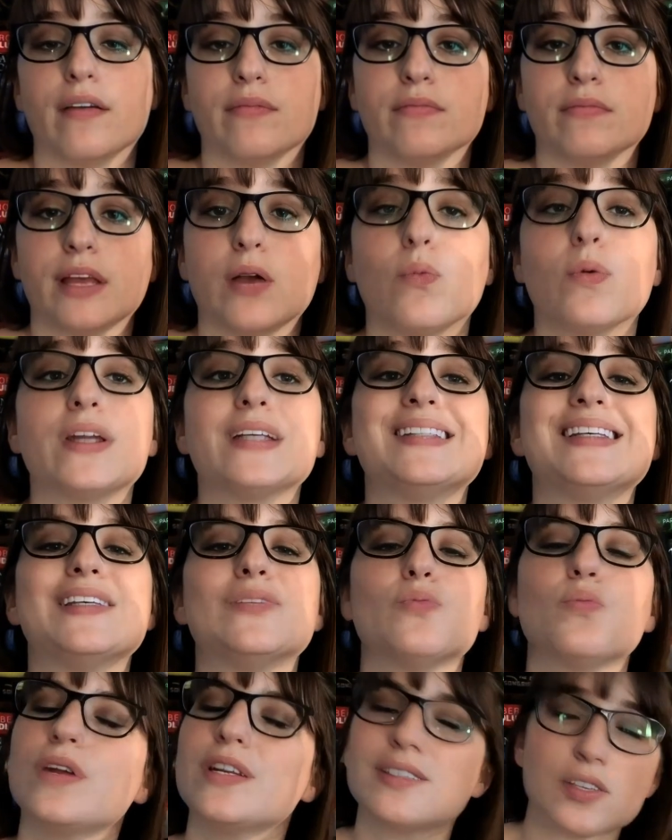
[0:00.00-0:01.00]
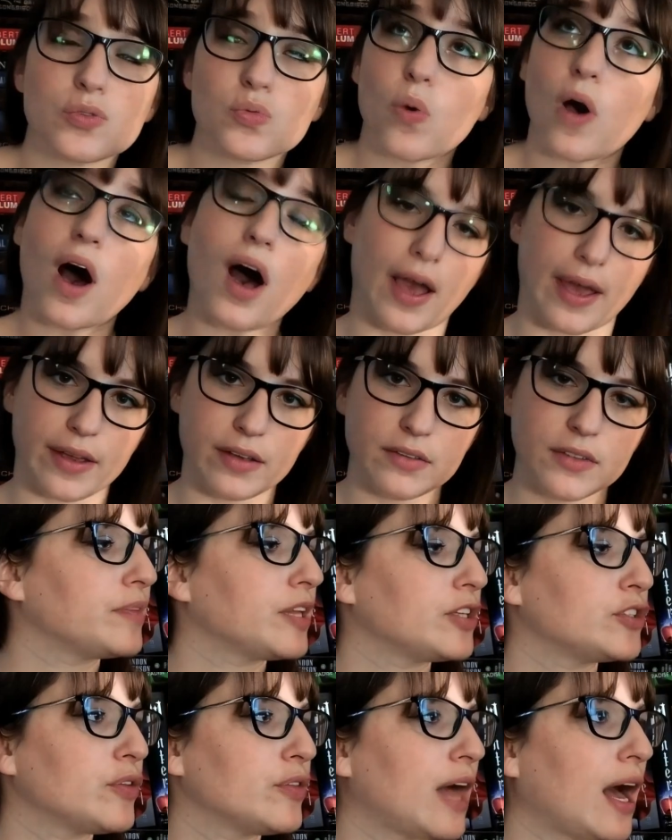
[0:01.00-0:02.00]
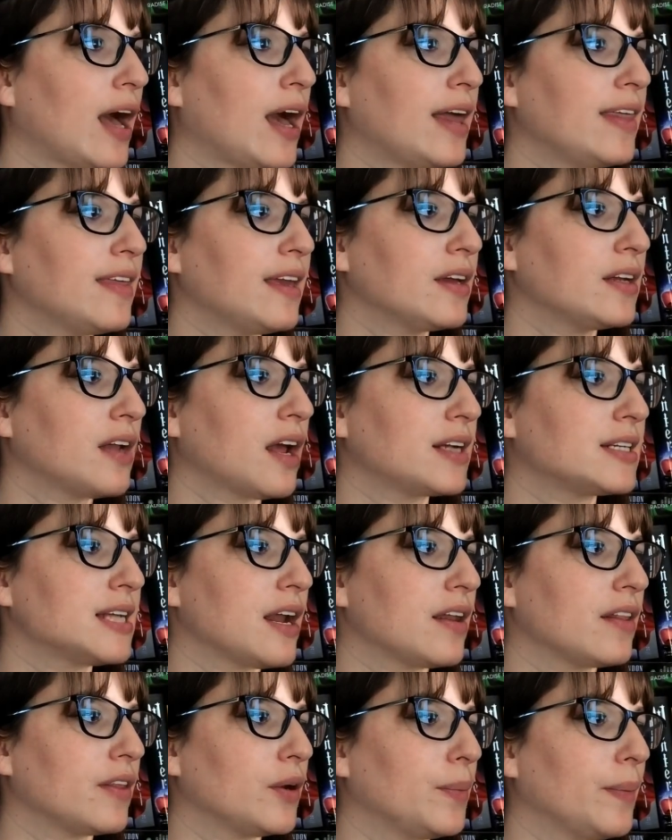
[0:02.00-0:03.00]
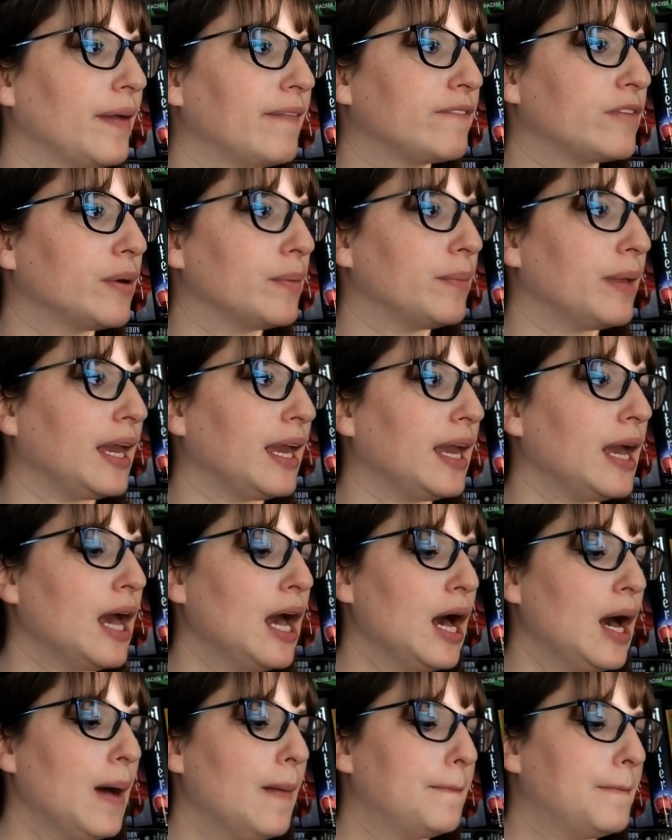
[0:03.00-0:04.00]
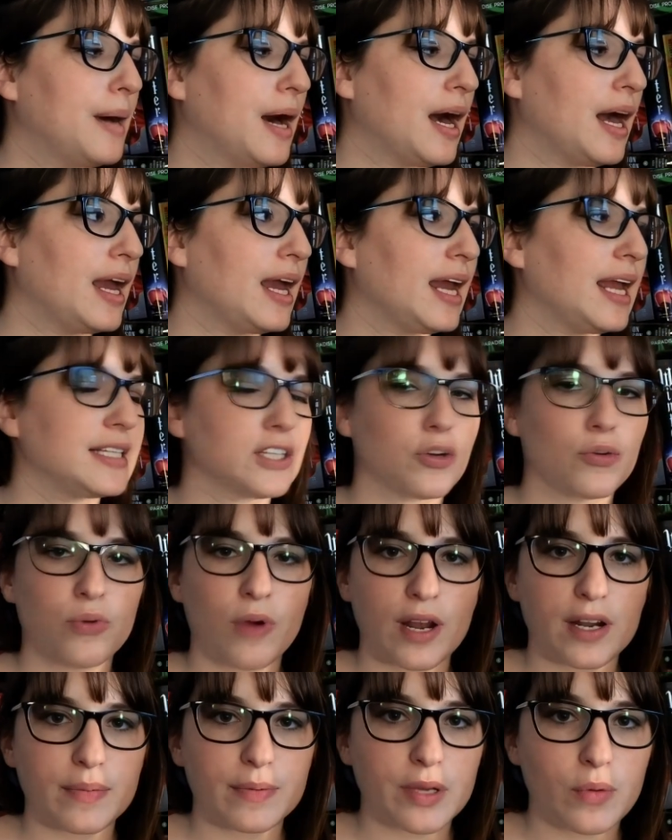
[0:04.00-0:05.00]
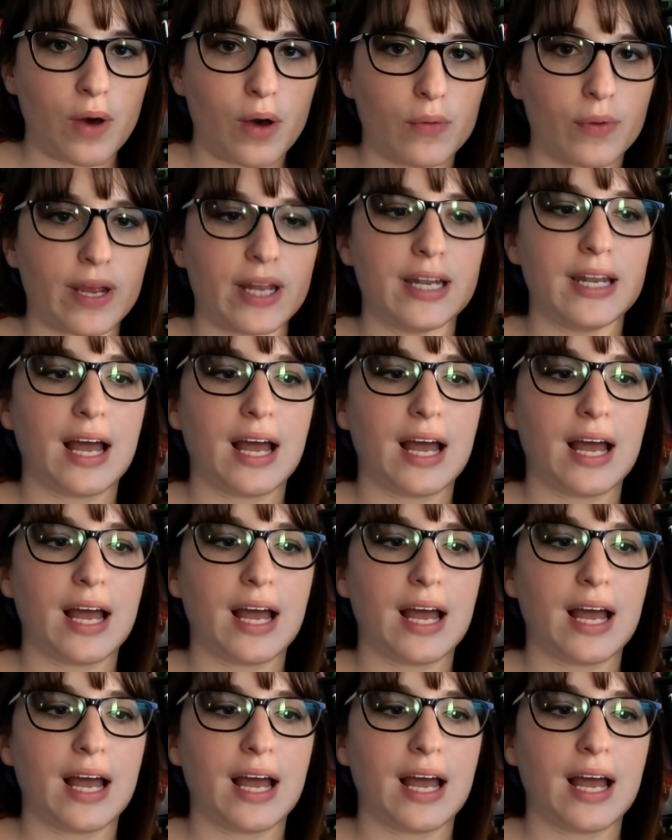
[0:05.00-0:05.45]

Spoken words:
Like, what is his why? So that, I think, knocked down a little bit for me, but it's incredibly well written.